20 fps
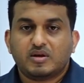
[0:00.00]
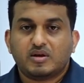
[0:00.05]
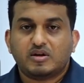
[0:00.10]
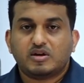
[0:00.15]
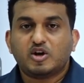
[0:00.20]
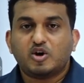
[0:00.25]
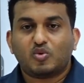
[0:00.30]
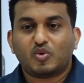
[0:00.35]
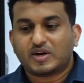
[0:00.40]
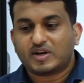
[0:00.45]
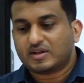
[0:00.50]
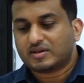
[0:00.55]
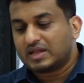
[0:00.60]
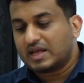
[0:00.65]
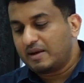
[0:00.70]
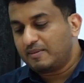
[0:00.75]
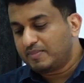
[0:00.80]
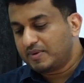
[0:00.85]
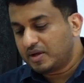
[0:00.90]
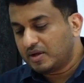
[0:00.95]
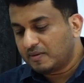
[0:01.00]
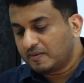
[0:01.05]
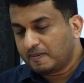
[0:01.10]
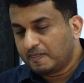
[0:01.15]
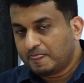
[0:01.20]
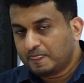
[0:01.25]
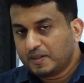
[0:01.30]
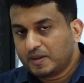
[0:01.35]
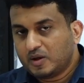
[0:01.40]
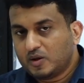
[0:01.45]
Now what is happening?
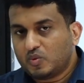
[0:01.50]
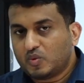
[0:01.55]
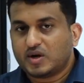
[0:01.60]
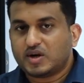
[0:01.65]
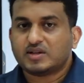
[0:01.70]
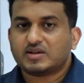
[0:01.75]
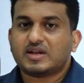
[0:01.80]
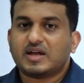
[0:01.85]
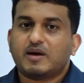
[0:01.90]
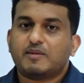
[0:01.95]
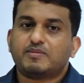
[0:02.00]
It is